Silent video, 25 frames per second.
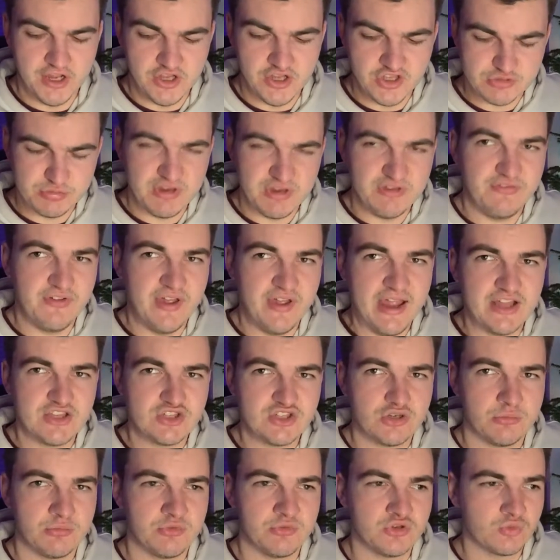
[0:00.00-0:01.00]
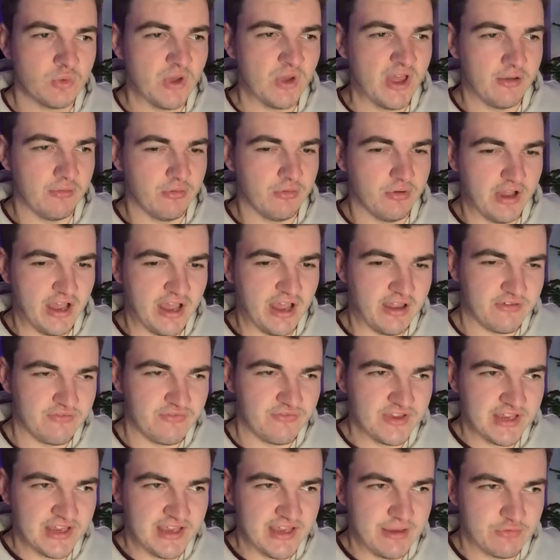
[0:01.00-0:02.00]
To be fair to him as well, I
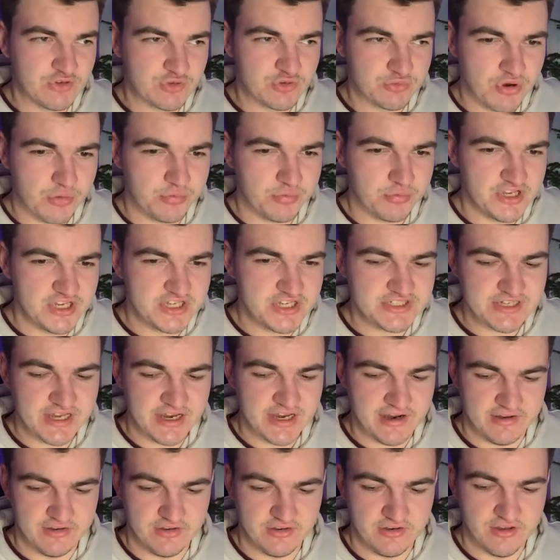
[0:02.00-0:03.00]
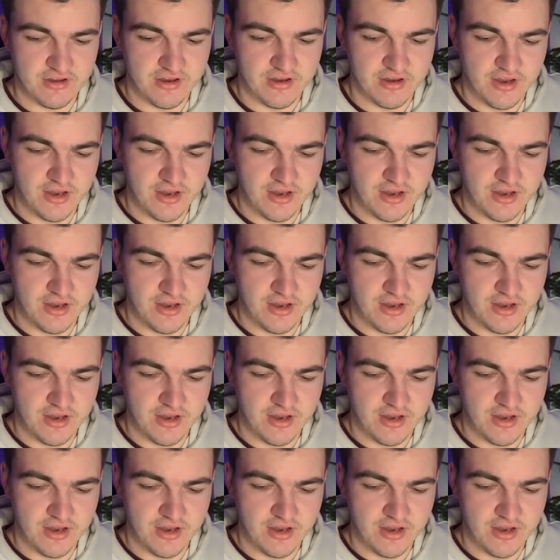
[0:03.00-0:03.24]
think he was probably signed